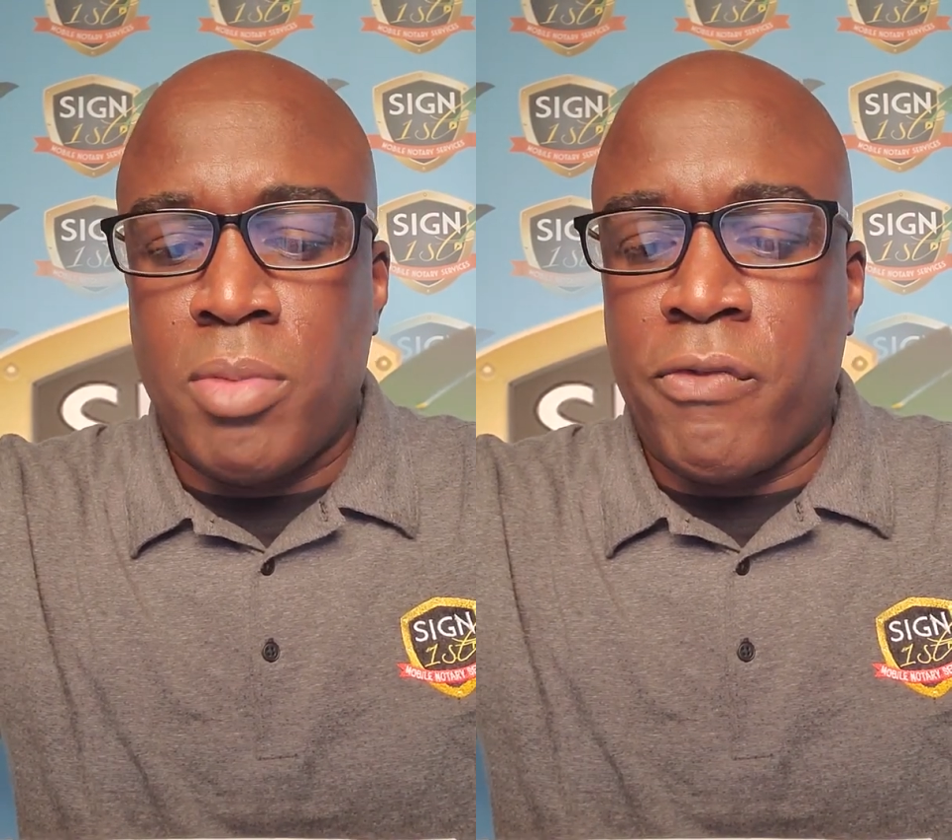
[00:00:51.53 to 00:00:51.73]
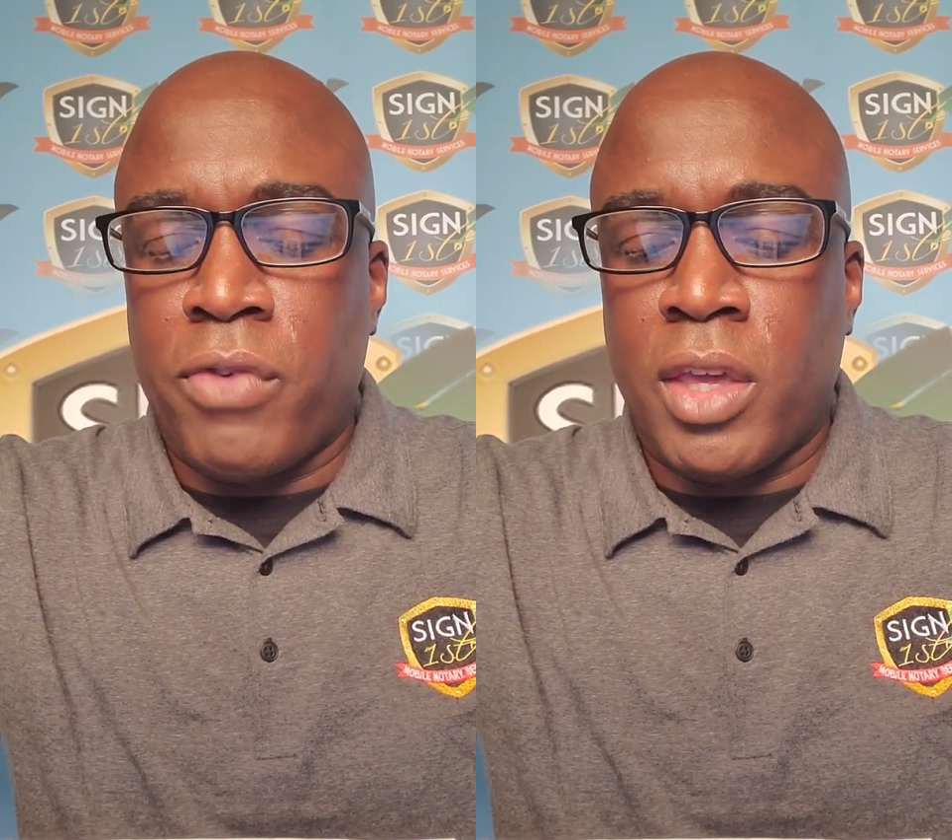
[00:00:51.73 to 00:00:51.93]

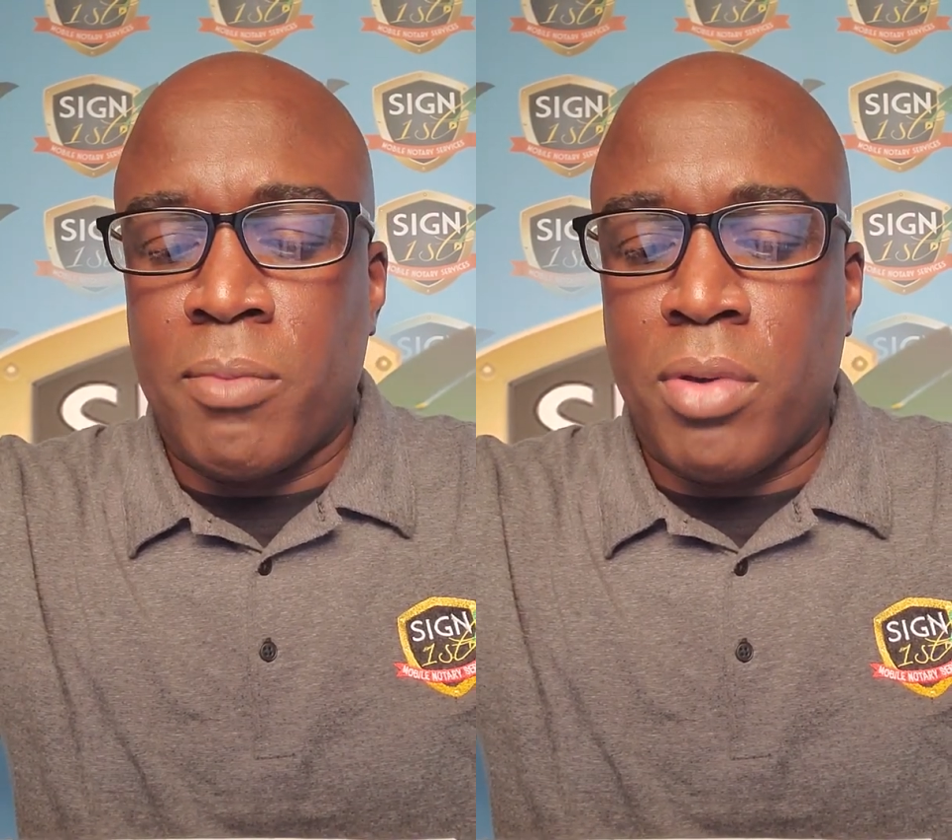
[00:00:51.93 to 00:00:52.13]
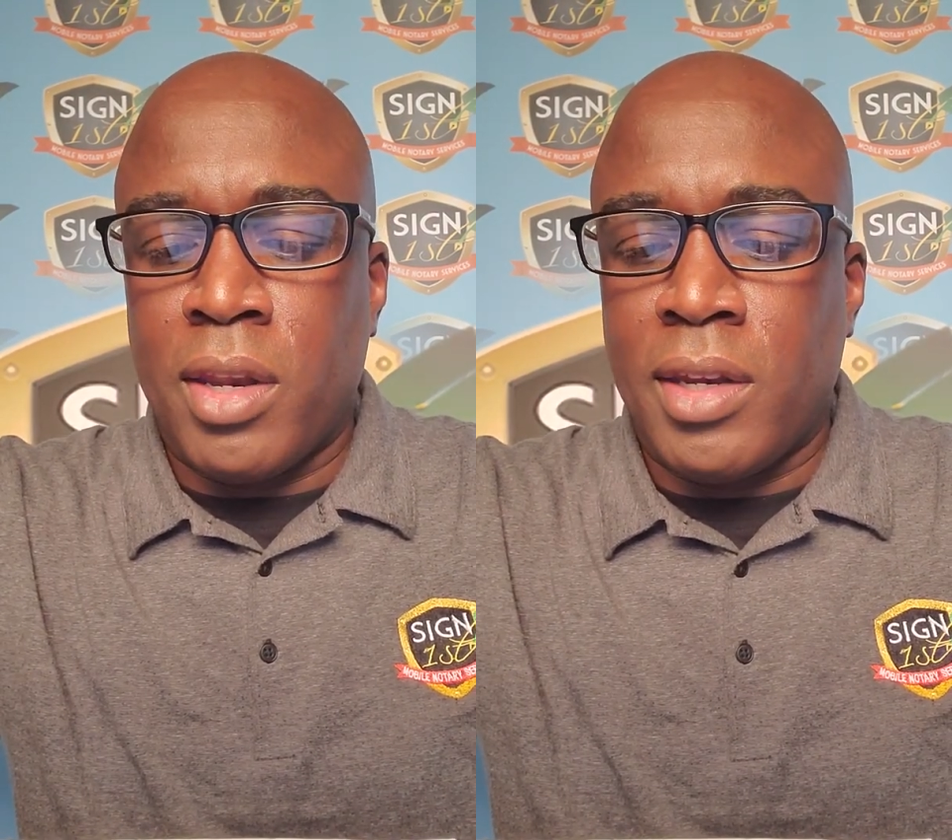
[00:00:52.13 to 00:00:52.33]
be
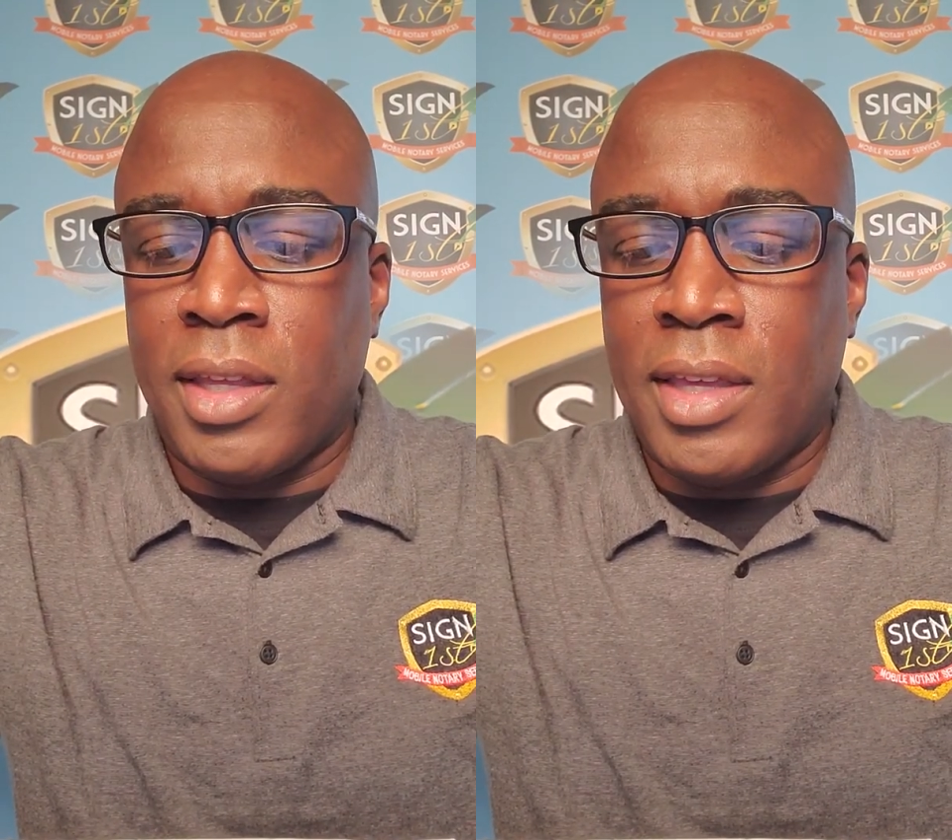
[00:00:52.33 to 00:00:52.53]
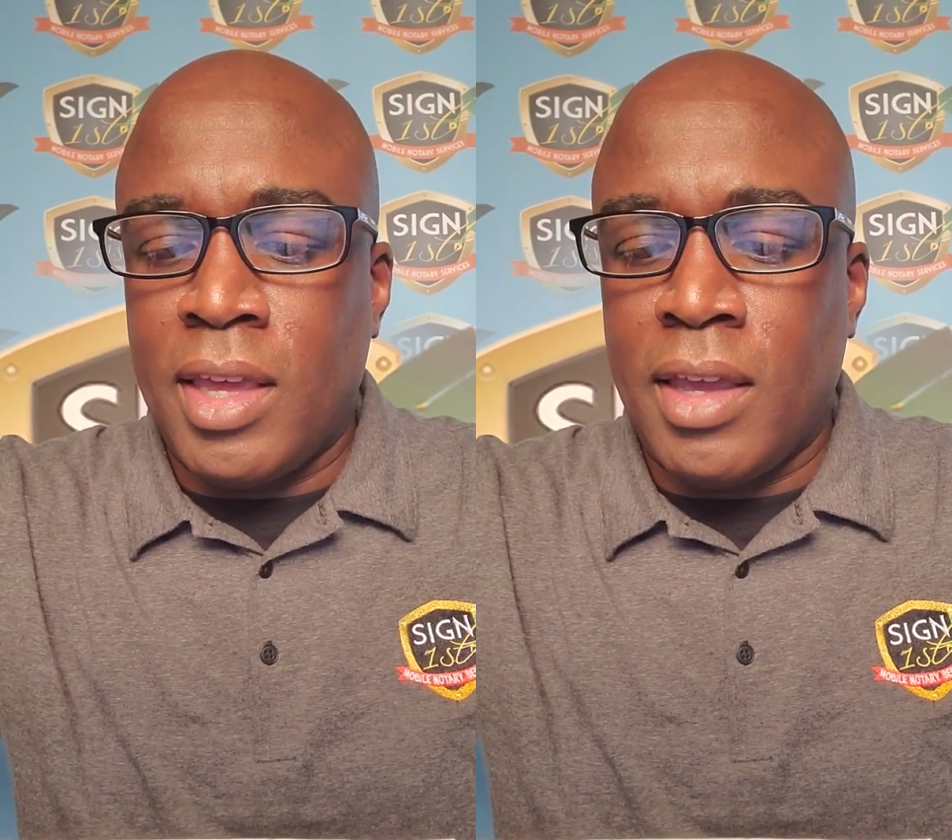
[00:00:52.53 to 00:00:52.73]
fingerprinted
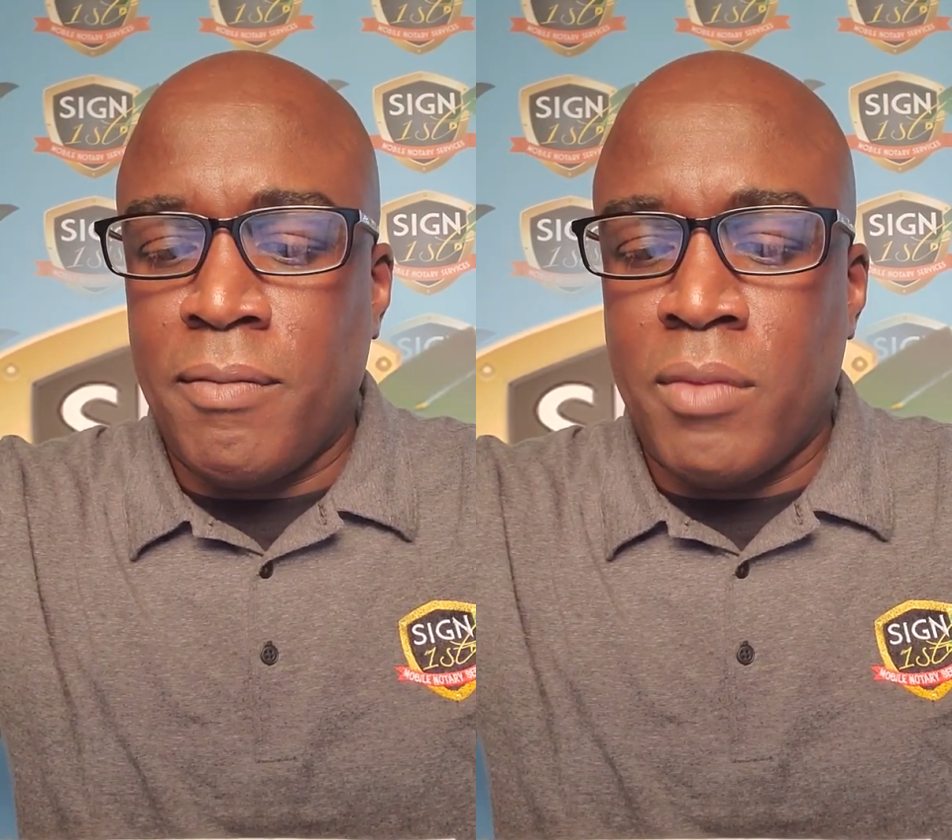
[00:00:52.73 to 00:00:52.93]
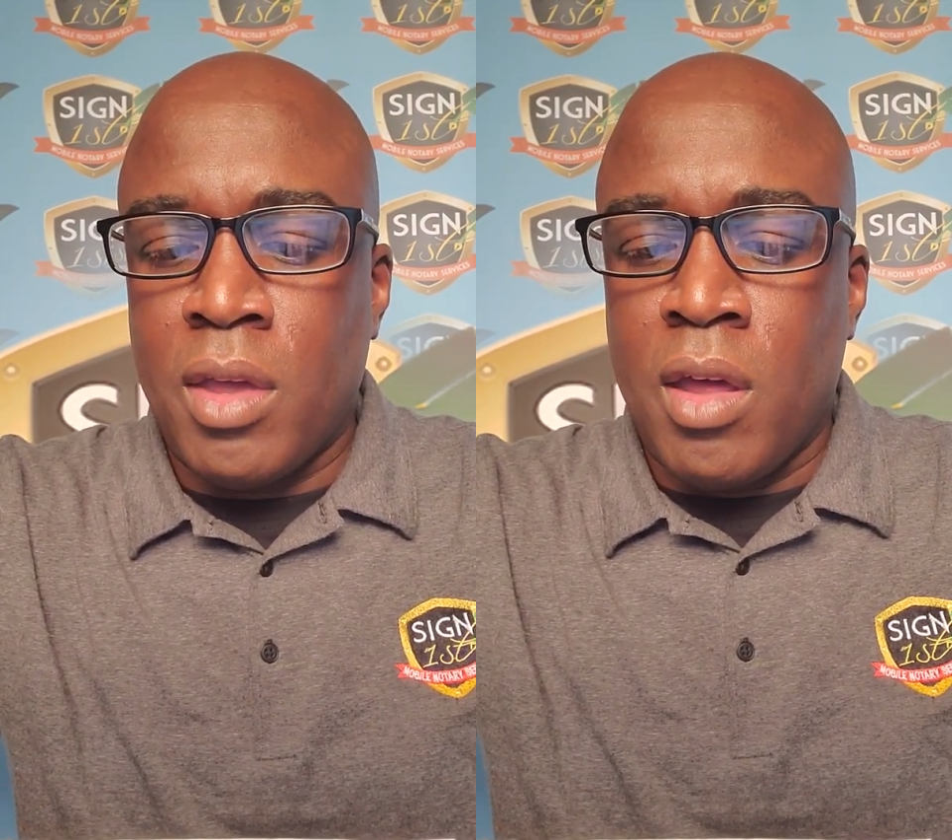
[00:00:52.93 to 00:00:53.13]
again,